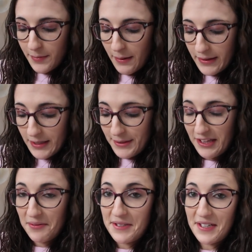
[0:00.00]
It's probably gonna be
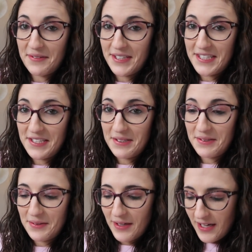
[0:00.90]
a 3-star read,
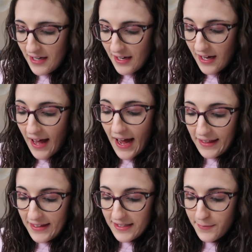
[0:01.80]
too,
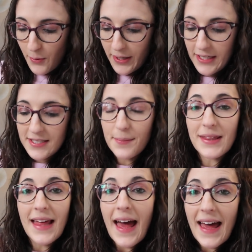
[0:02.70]
at this point.
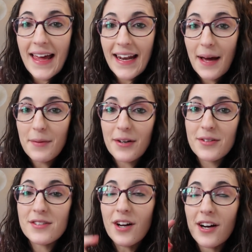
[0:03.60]
But then I'm
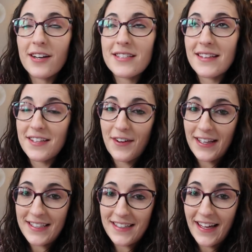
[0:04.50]
gonna start These
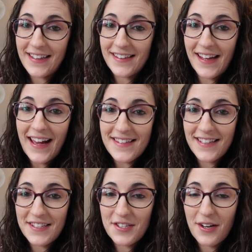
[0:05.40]
Violent Delights, because I asked
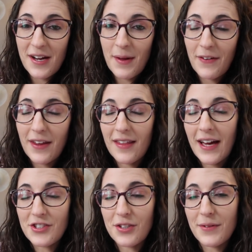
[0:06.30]
on Instagram if
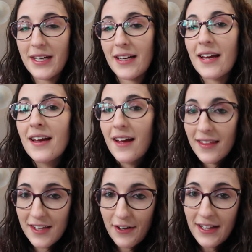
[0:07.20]
I should read
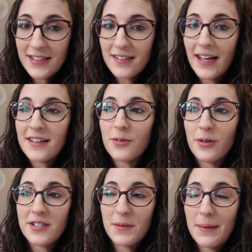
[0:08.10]
These Violent Delights
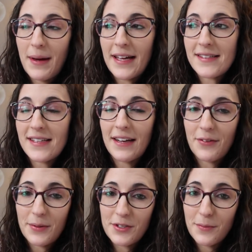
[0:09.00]
or A Sweet Mess, and
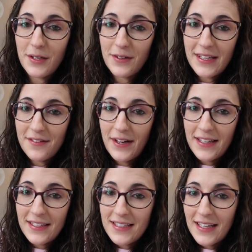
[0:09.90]
everyone told me to read These
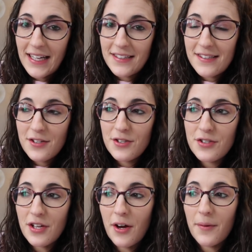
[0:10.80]
Violent Delights.
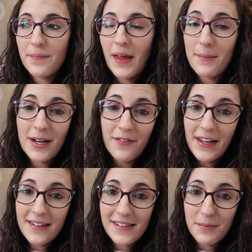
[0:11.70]
So I'm in a
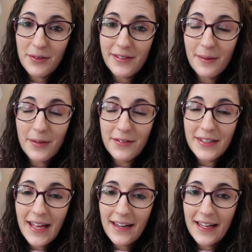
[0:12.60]
fantasy mood, so I'm gonna
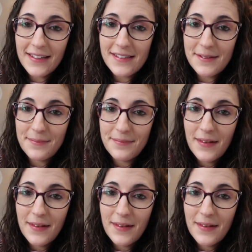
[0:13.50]
read that next.